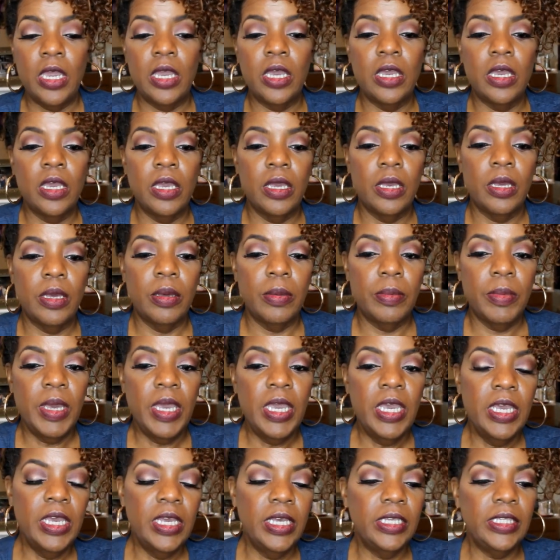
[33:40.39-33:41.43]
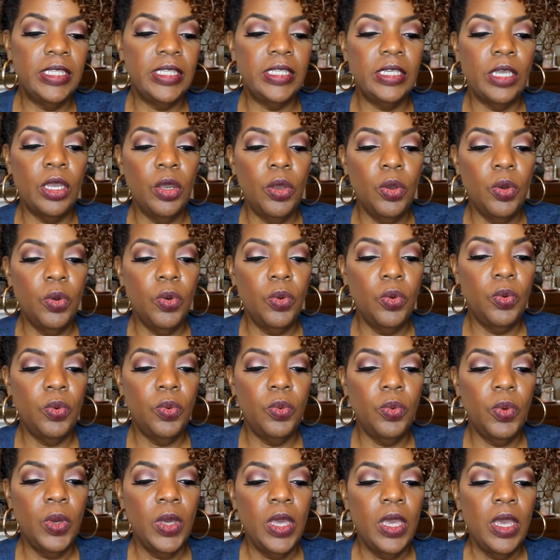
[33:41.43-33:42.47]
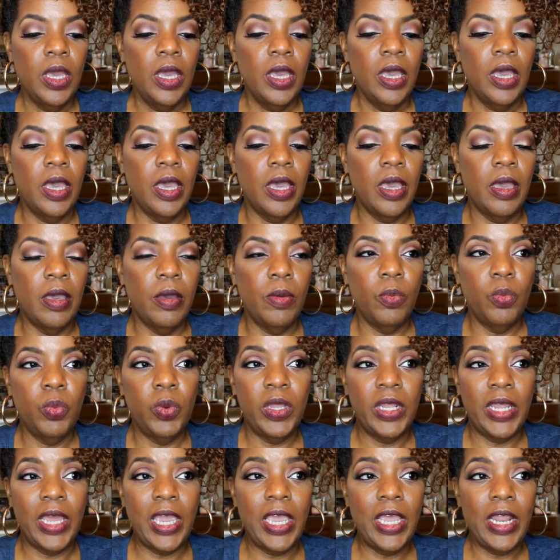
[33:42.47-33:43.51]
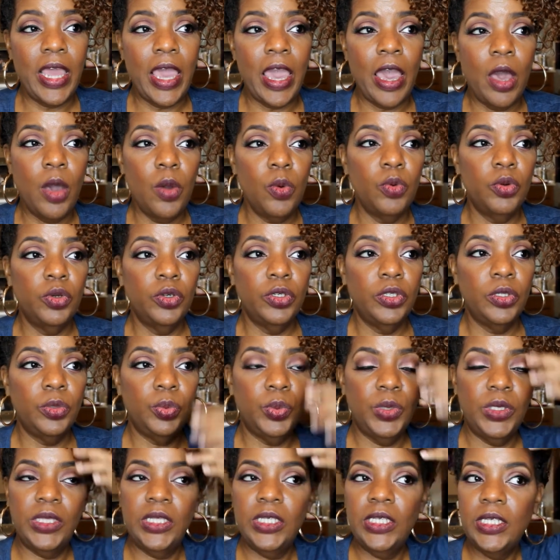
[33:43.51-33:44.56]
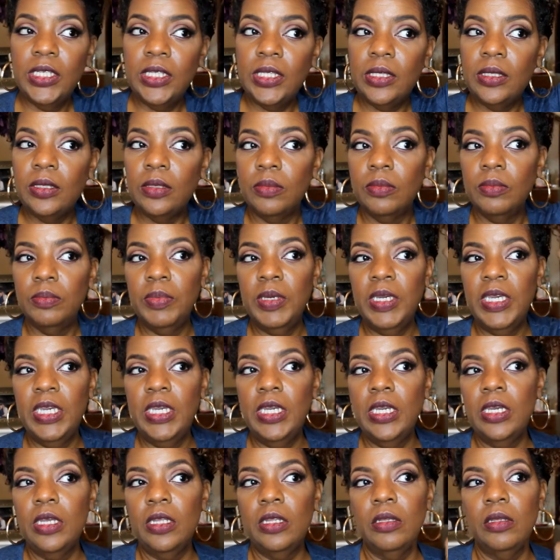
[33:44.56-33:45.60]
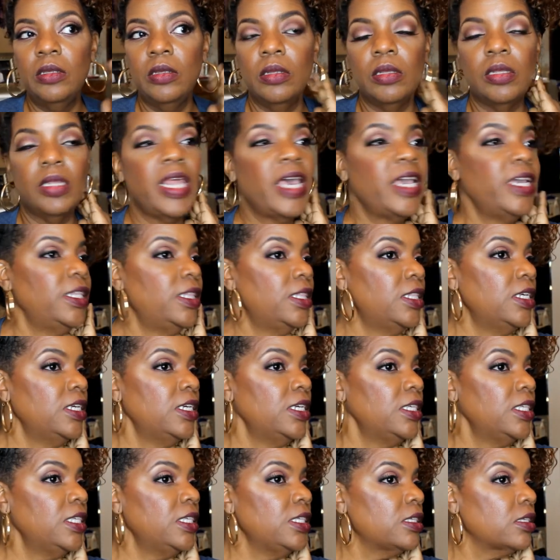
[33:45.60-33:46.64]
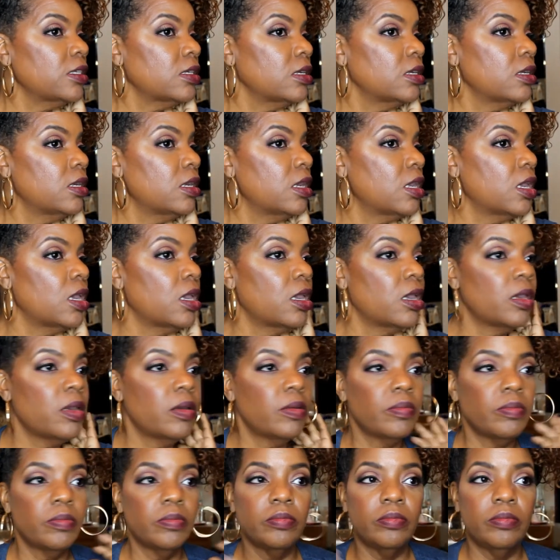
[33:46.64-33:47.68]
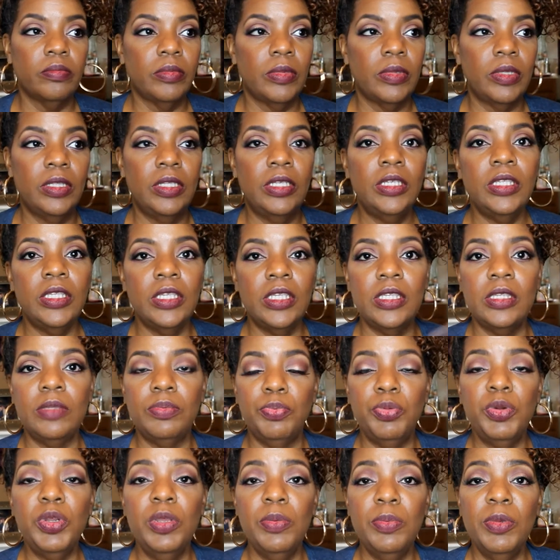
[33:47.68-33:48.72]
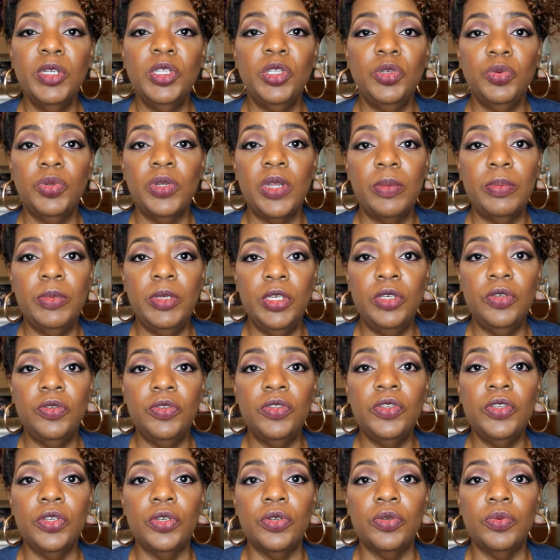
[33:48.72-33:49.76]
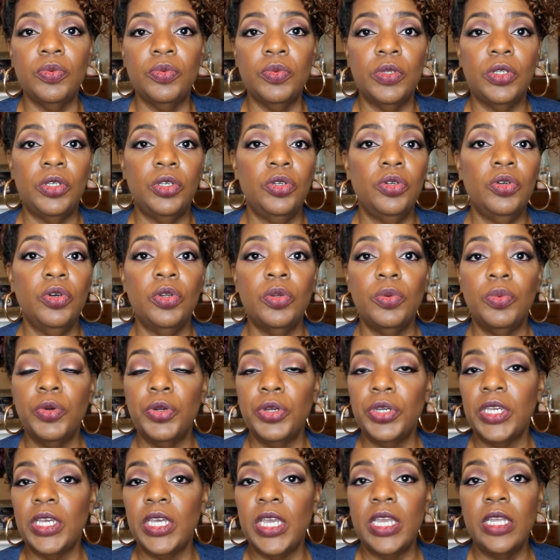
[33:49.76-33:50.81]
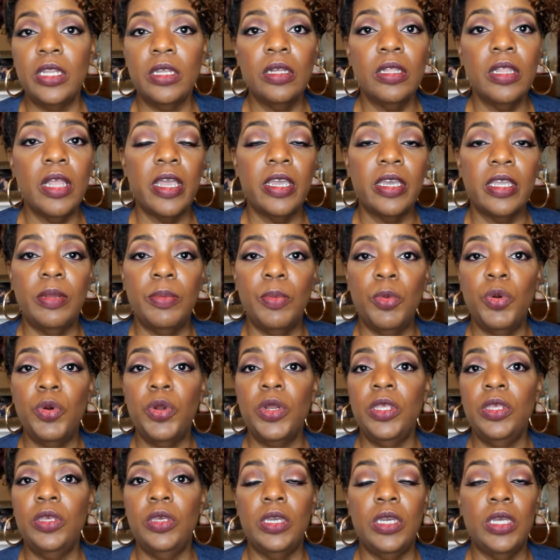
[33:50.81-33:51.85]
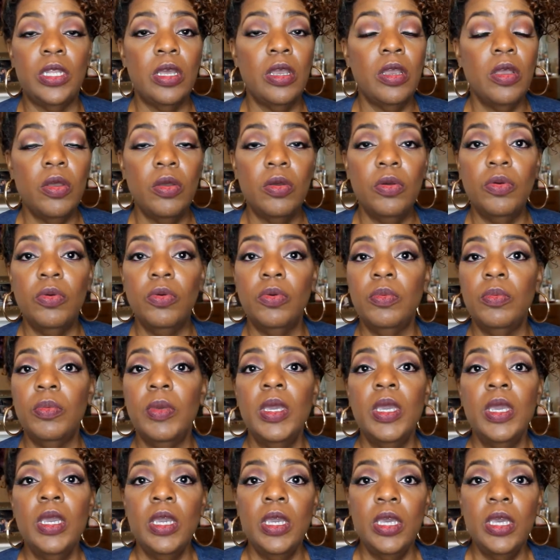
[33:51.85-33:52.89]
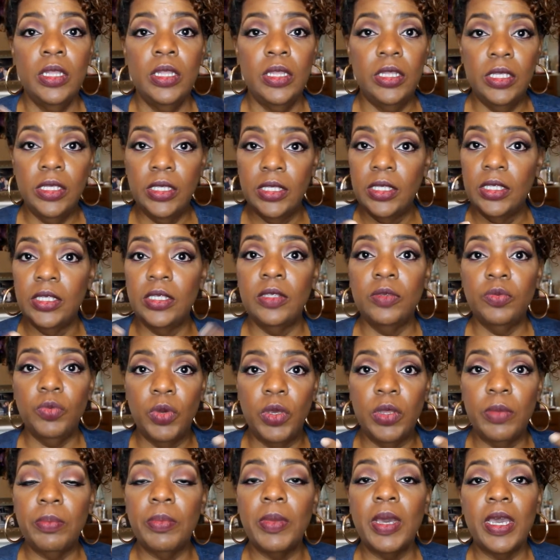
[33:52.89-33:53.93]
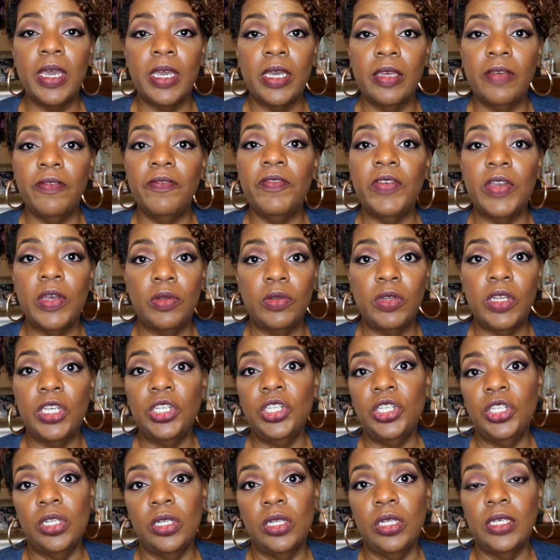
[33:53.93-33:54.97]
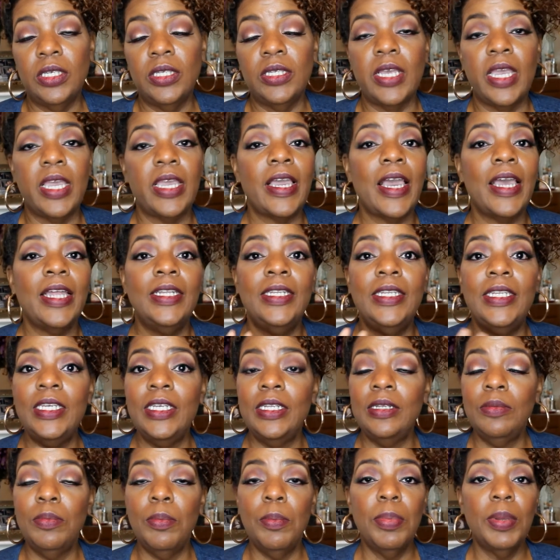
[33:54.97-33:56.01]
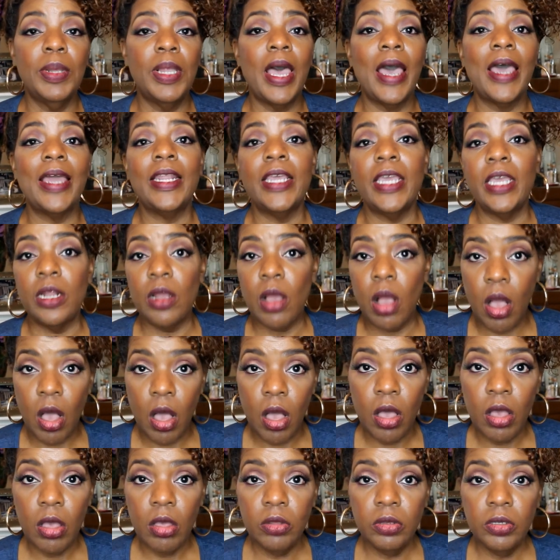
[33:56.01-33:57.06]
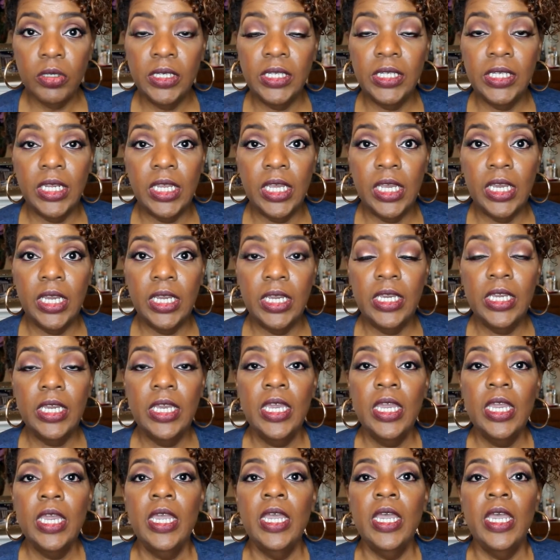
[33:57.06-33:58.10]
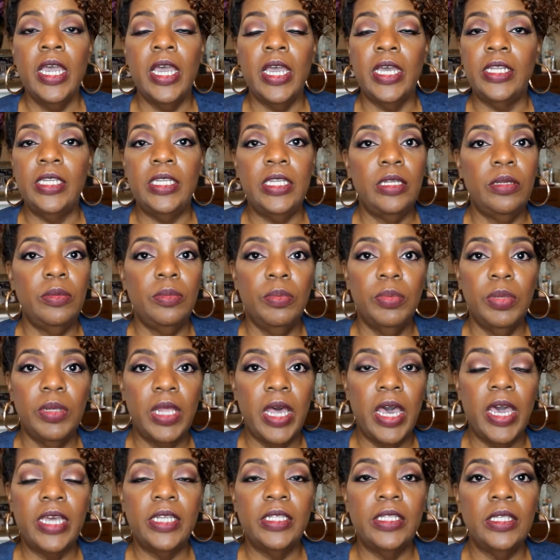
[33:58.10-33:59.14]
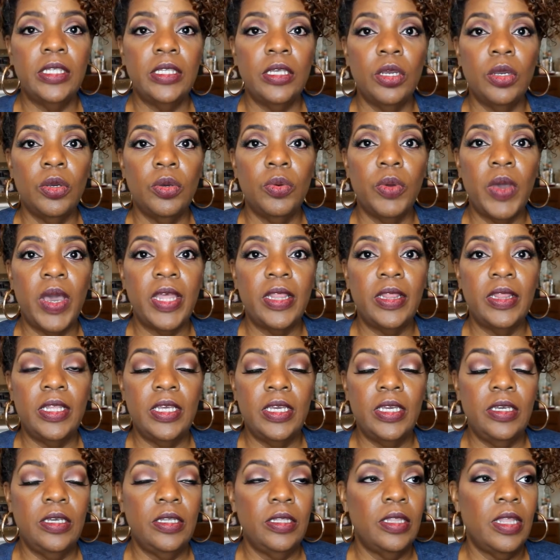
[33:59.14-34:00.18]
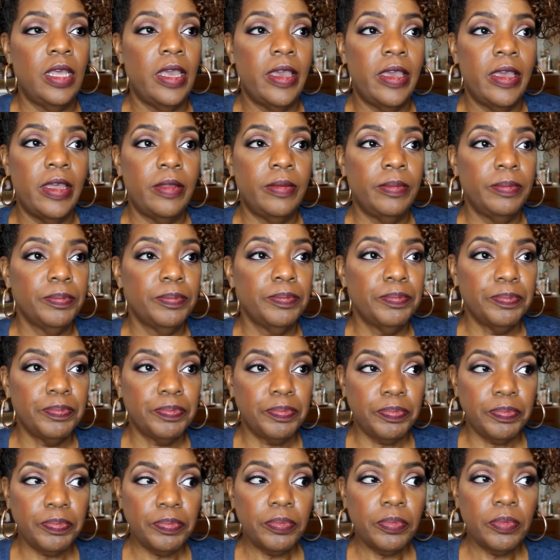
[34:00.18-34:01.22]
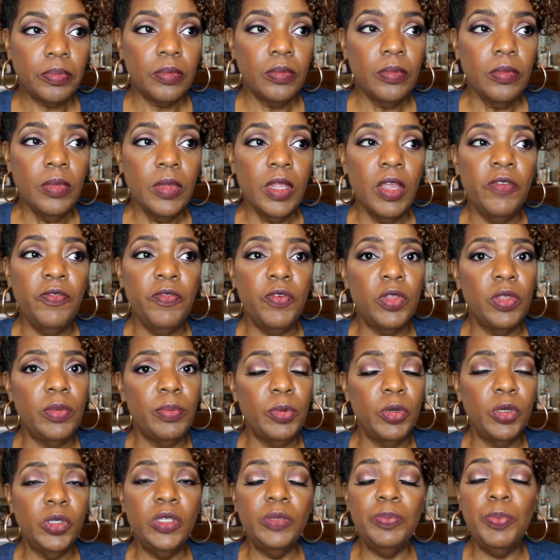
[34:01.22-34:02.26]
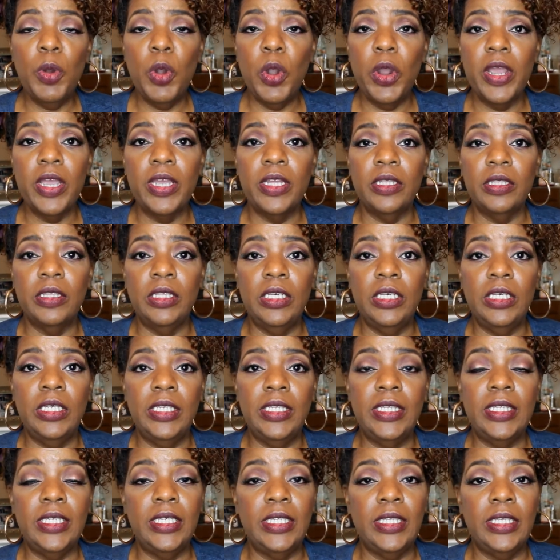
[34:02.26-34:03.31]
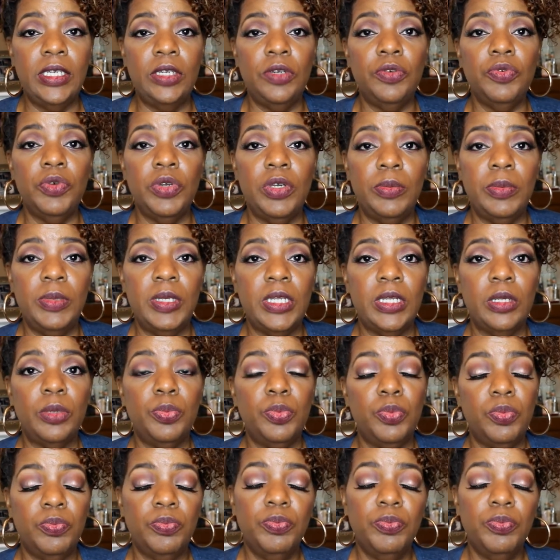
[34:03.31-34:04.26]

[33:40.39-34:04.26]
With 8 hours, with this being like this, this is pretty much what I'm used to. When you go to work at 8 o'clock in the morning, you get home, this is what my foundation looks like. I didn't blot at all today. I didn't blot. So I think that for the most part, the CC cream did a